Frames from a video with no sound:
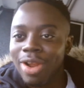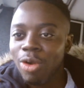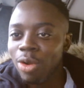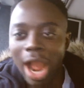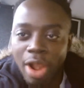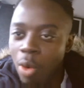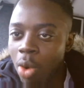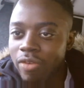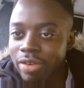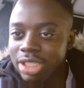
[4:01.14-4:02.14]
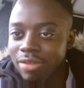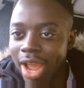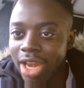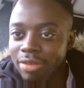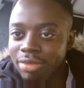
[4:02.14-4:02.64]
I don't. I ain't got water for the rest of the
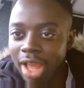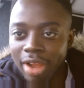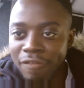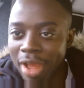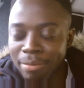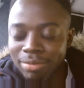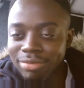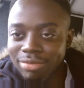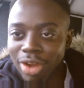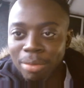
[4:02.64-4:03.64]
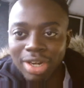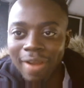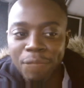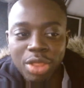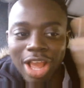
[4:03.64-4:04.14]
ride. Like, fam, come on
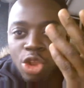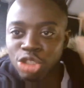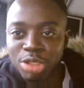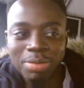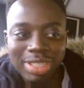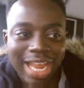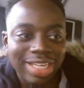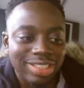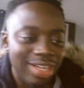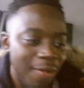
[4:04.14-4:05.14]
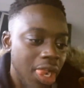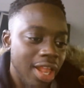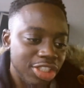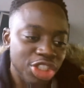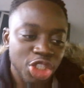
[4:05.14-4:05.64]
now. You're supposed to be Danish in it.
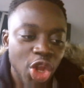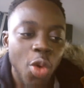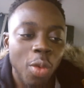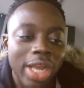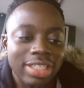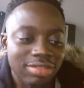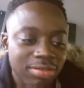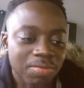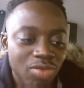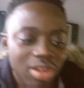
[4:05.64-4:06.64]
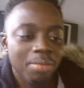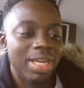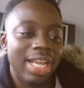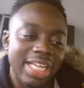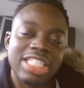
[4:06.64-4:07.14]
She should know what. When
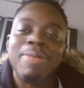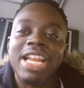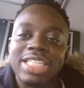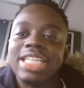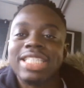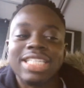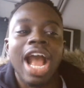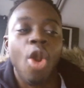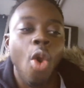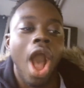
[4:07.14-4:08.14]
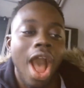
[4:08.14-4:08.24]
they get Spanish, and it says aqua.